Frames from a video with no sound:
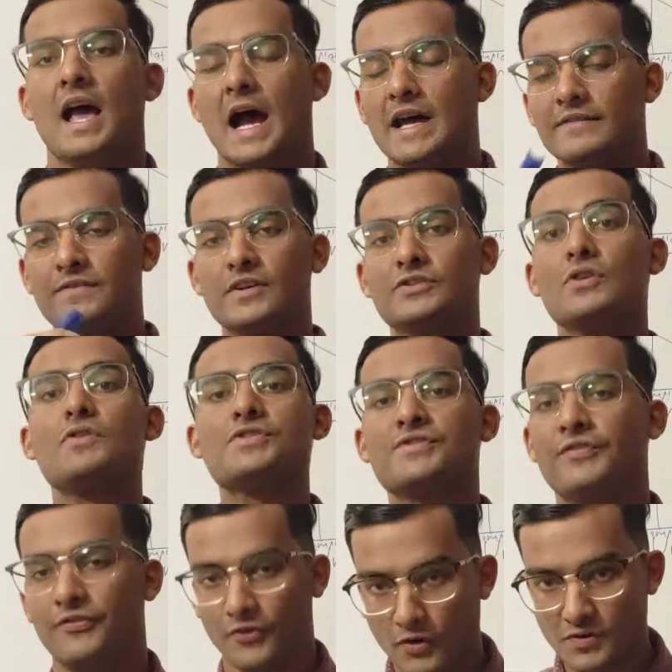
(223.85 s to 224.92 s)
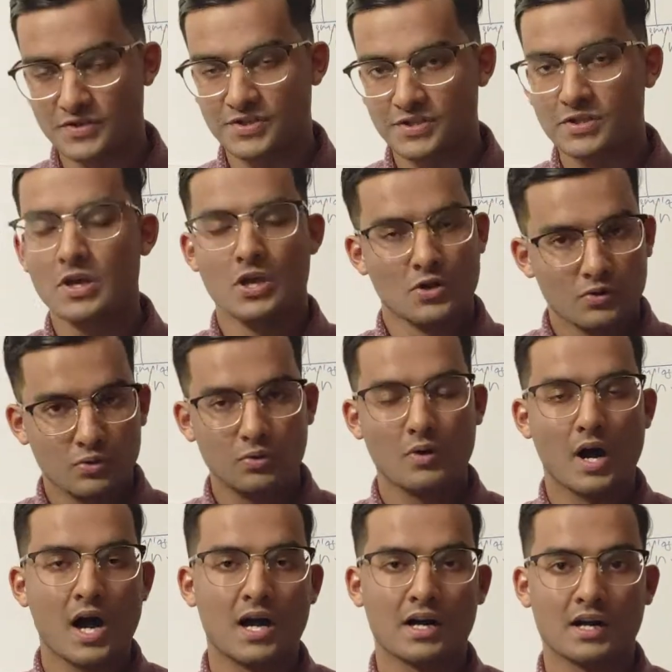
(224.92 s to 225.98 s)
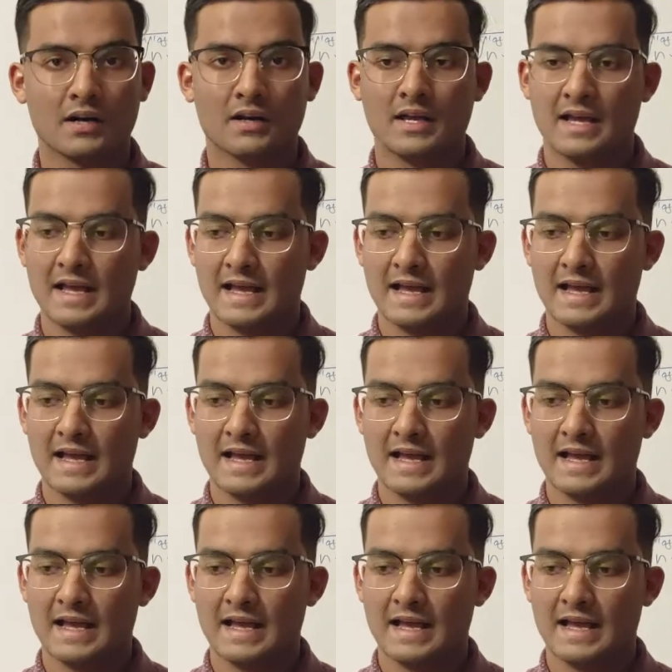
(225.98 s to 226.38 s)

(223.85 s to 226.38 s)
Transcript: And for those folks who are